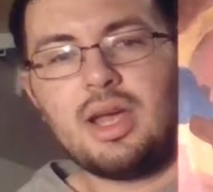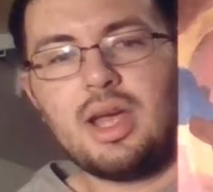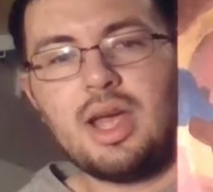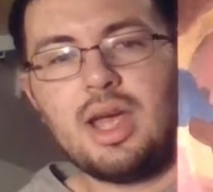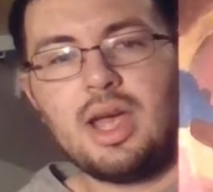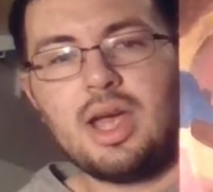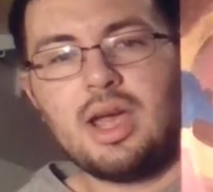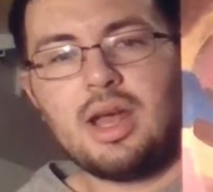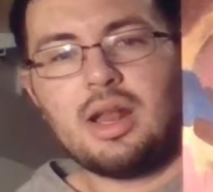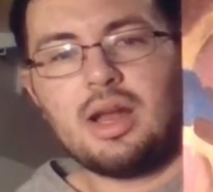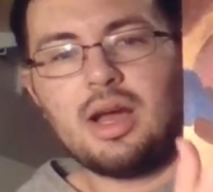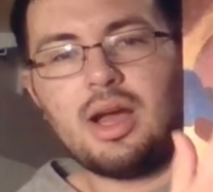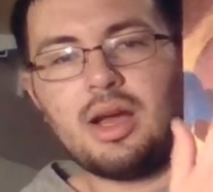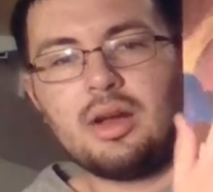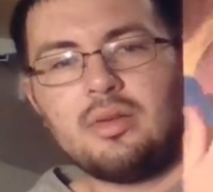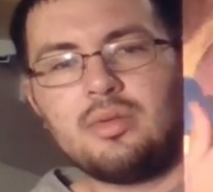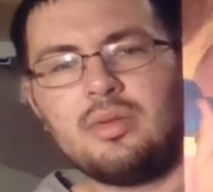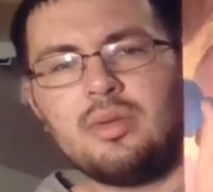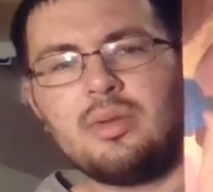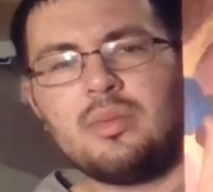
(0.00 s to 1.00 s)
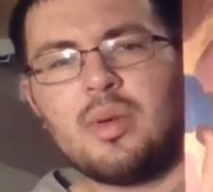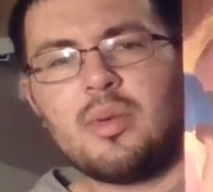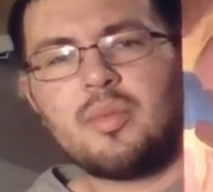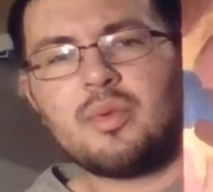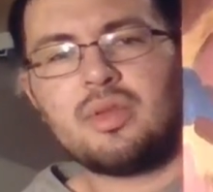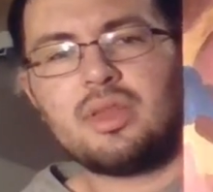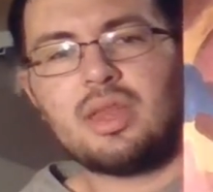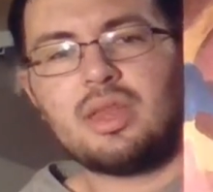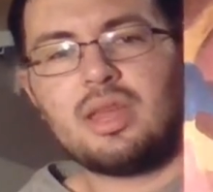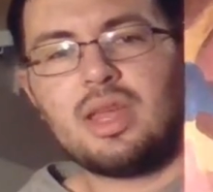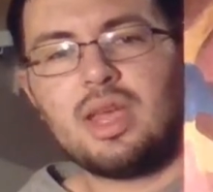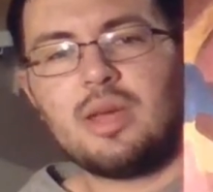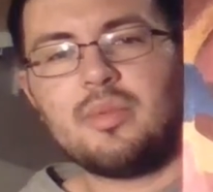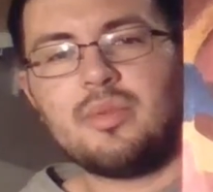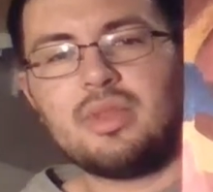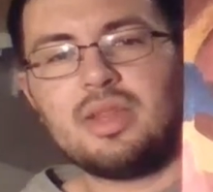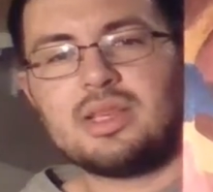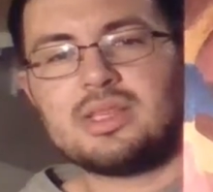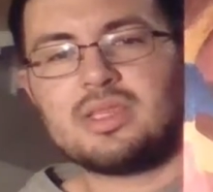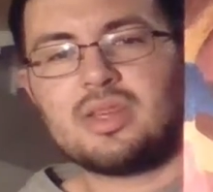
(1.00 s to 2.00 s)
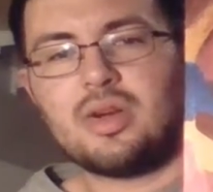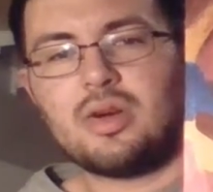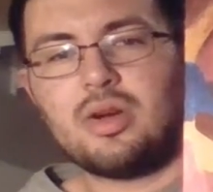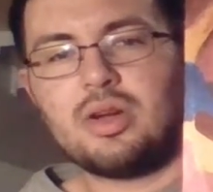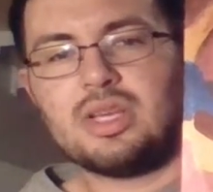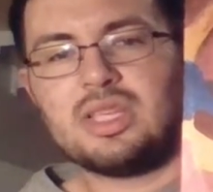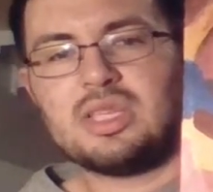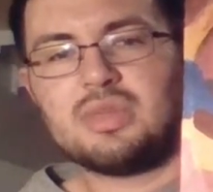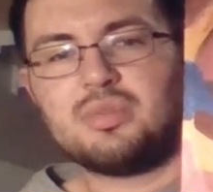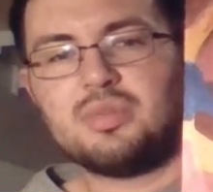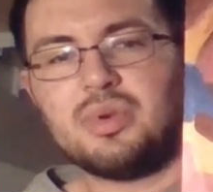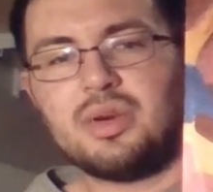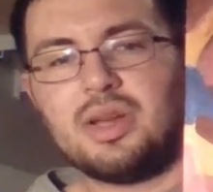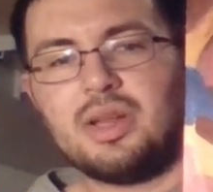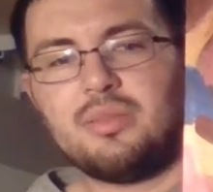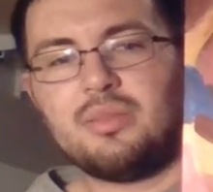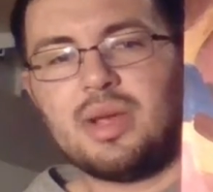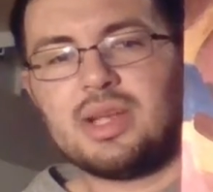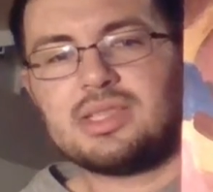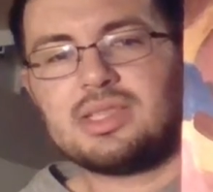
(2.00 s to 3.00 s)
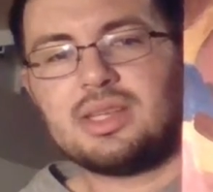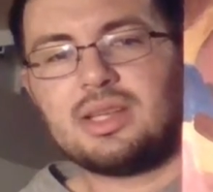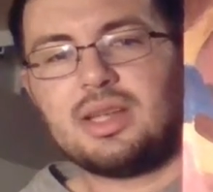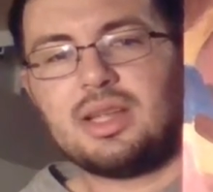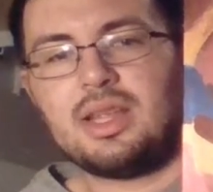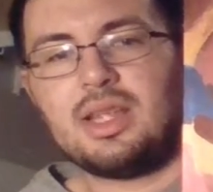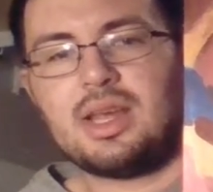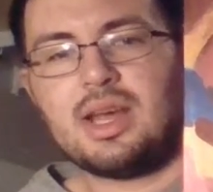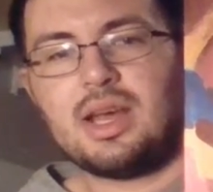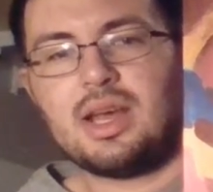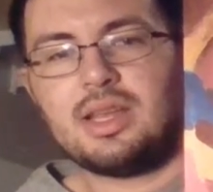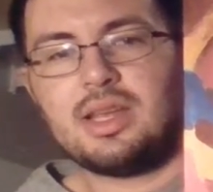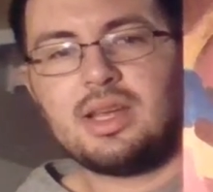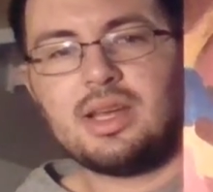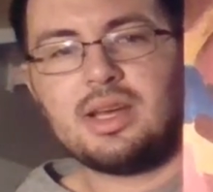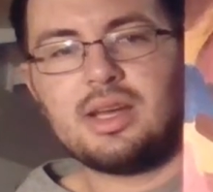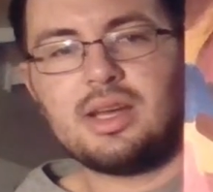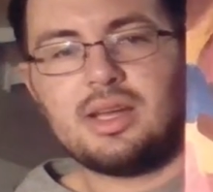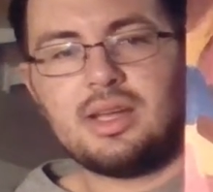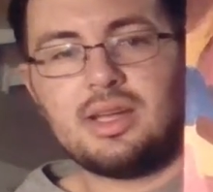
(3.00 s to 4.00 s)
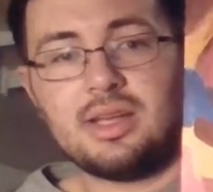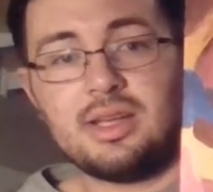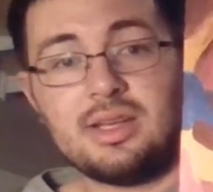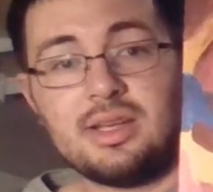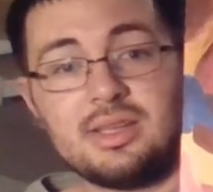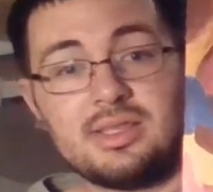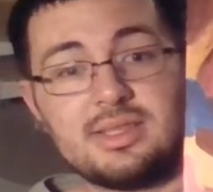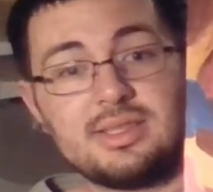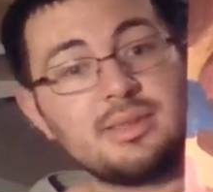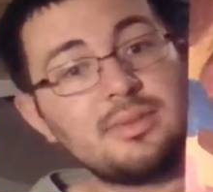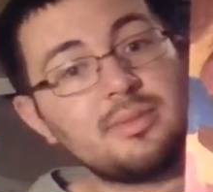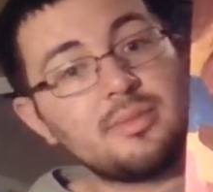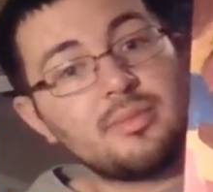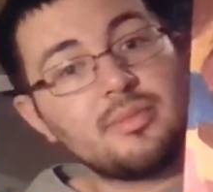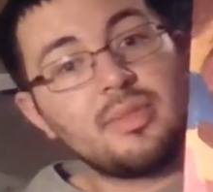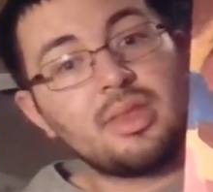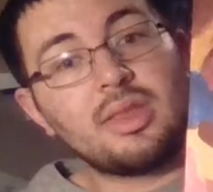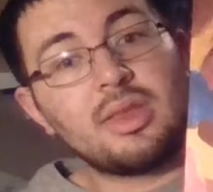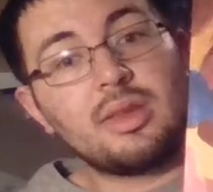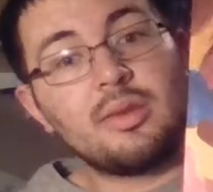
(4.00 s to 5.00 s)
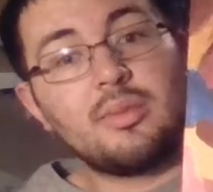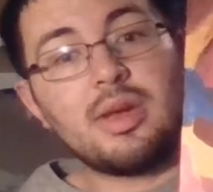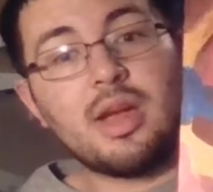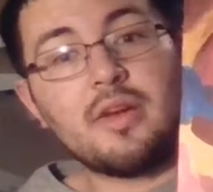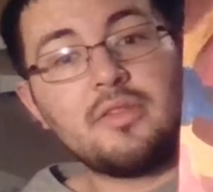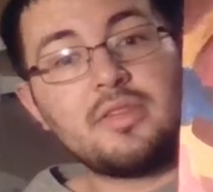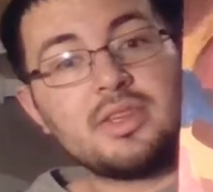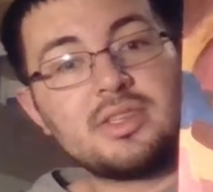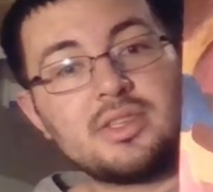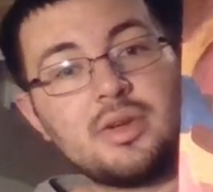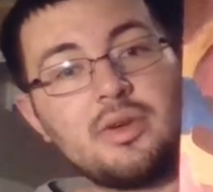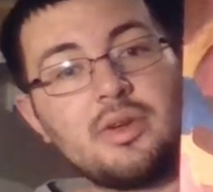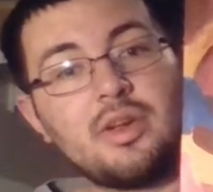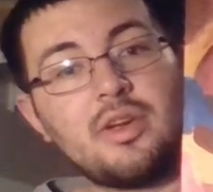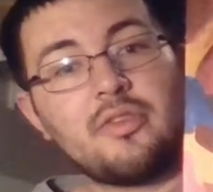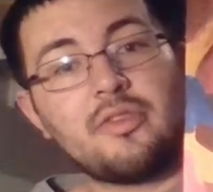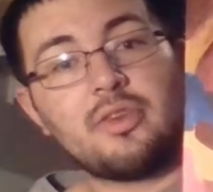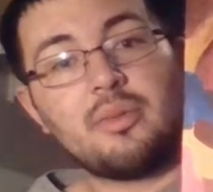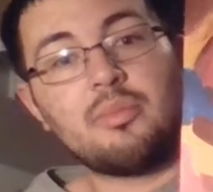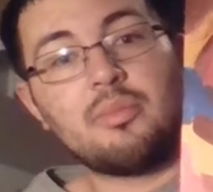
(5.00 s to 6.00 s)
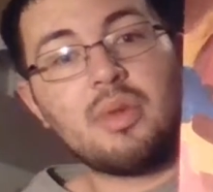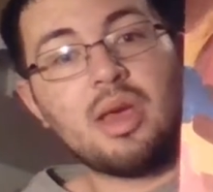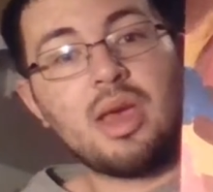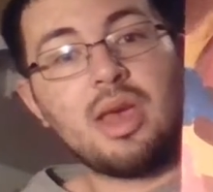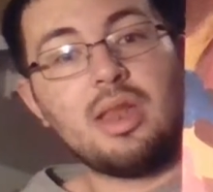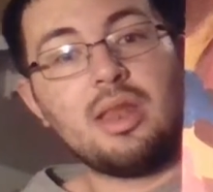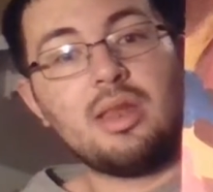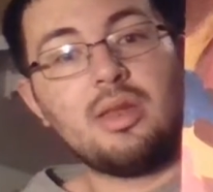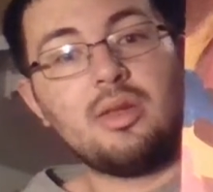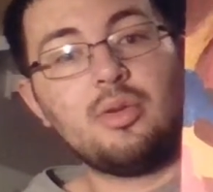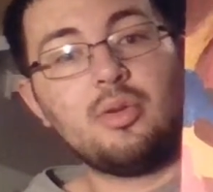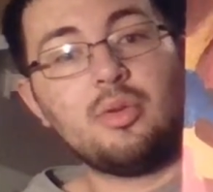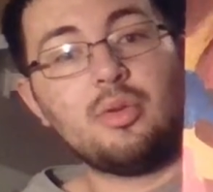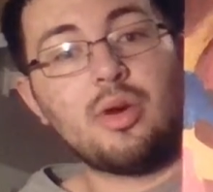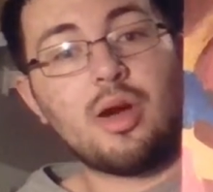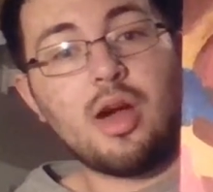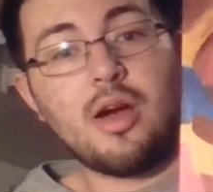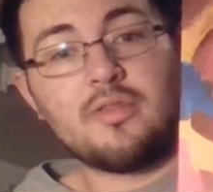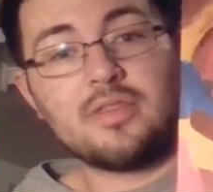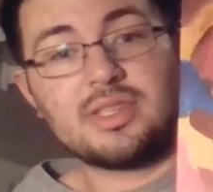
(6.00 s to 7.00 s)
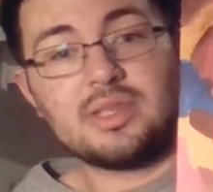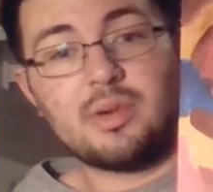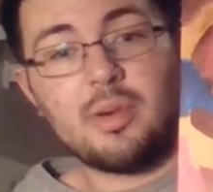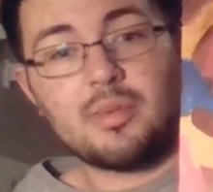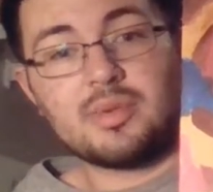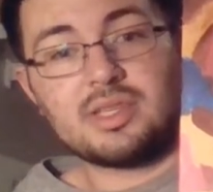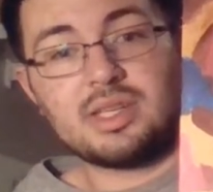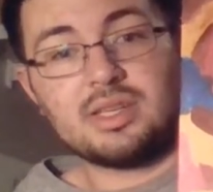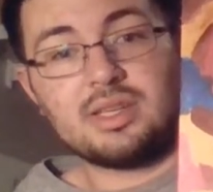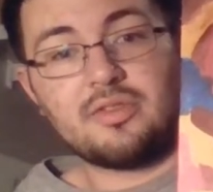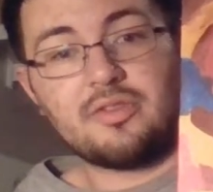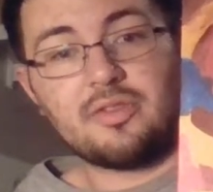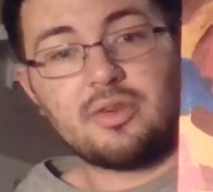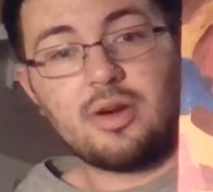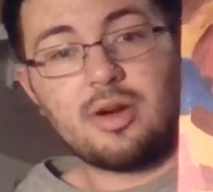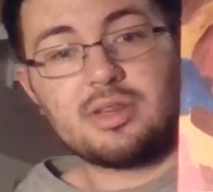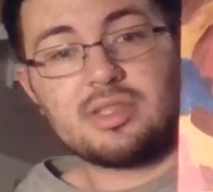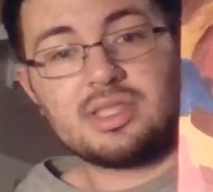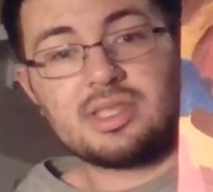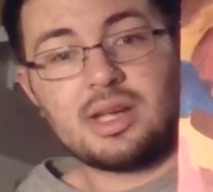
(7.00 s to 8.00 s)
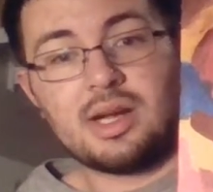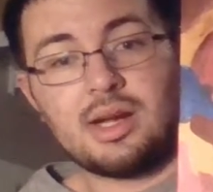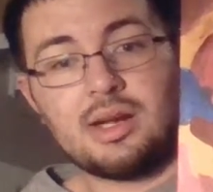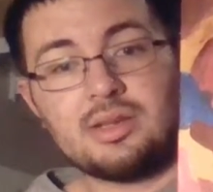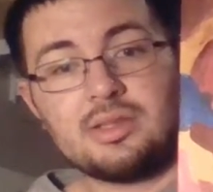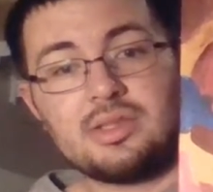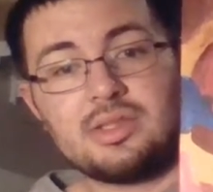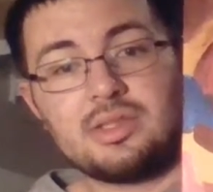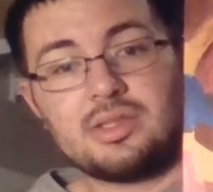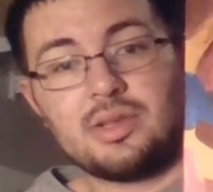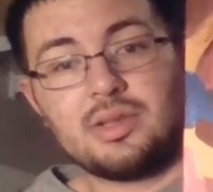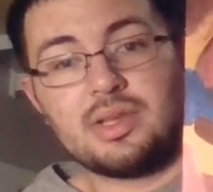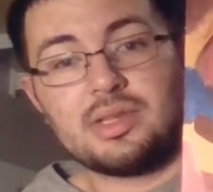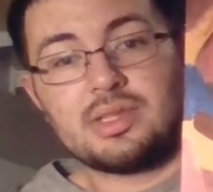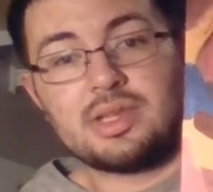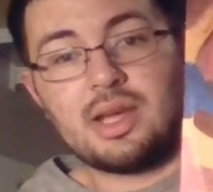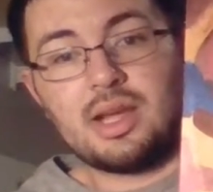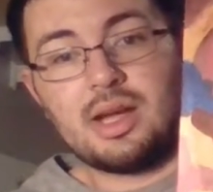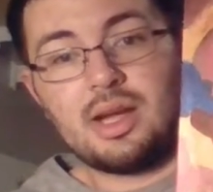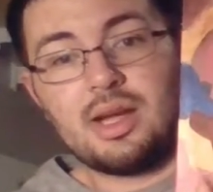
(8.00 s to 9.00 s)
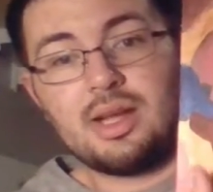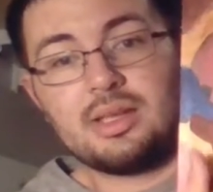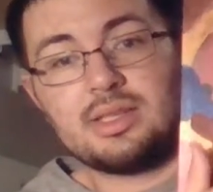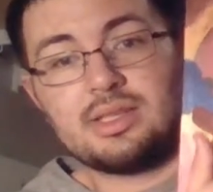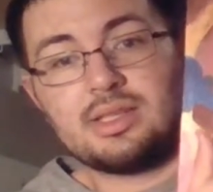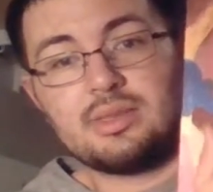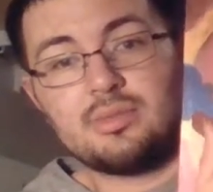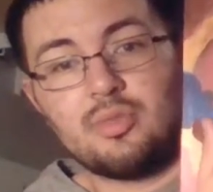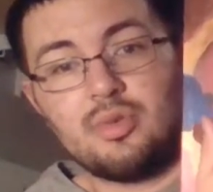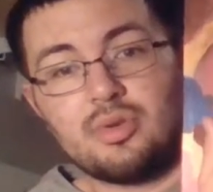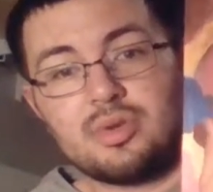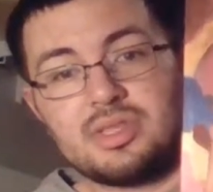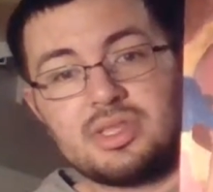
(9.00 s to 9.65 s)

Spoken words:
and I don't really remember the name of this artist, but basically the idea is we have these 2 different men who obviously represent different art styles. So this guy, it's more